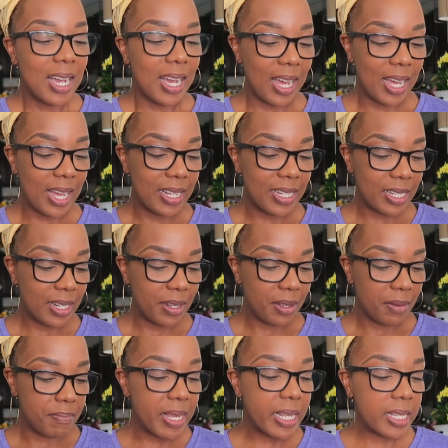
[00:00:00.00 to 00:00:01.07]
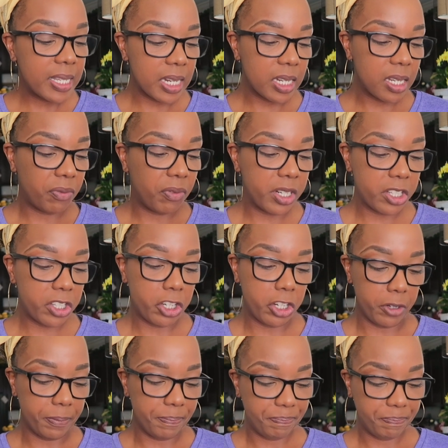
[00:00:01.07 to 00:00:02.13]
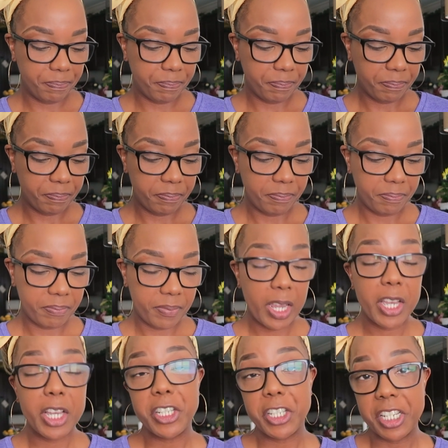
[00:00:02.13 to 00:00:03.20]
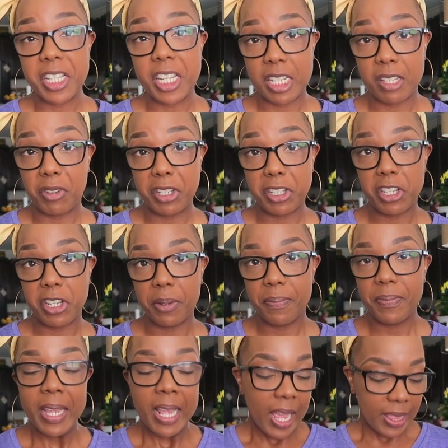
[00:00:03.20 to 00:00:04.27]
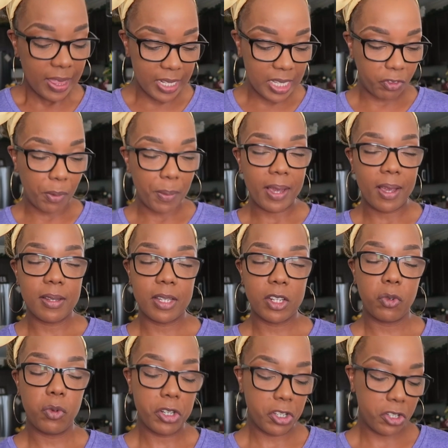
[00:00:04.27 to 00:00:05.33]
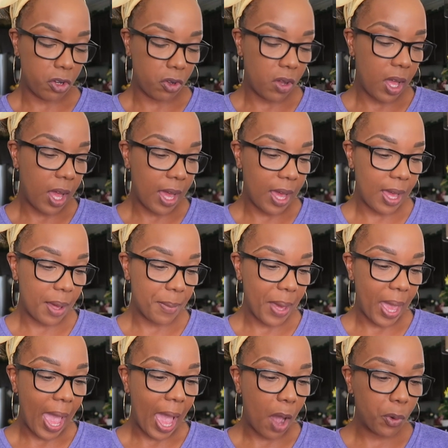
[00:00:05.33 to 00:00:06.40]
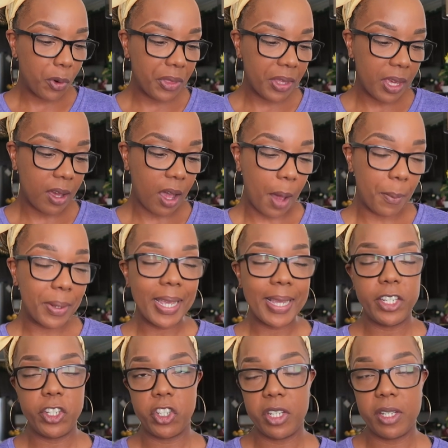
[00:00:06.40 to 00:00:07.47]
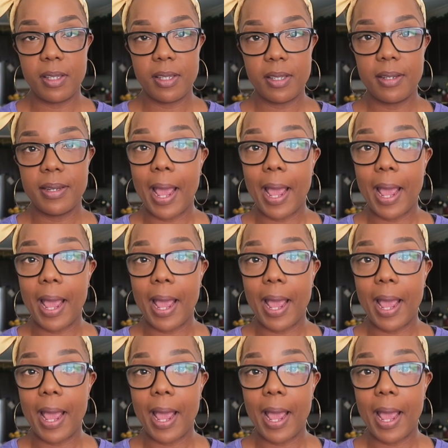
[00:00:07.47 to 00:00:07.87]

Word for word: Uh, Miss Six Foot Two because she's six foot two. This is from my cousin Crystal. Um, how are the accommodations?